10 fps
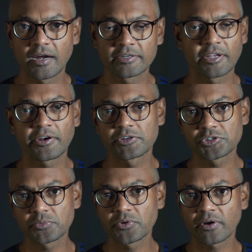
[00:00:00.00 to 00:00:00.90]
and then
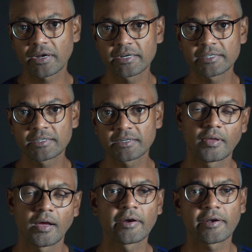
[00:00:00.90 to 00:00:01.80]
resume your riding
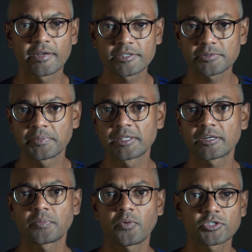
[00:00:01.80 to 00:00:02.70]
and reach
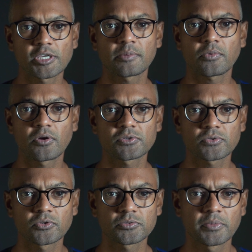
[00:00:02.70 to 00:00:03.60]
Medak Pocharam
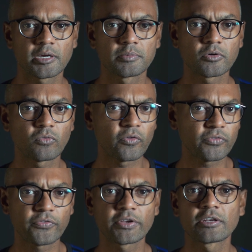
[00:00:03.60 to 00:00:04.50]
crossroads by about
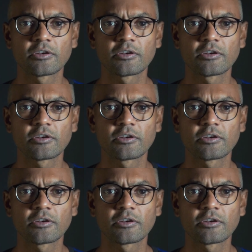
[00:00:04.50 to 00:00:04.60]
115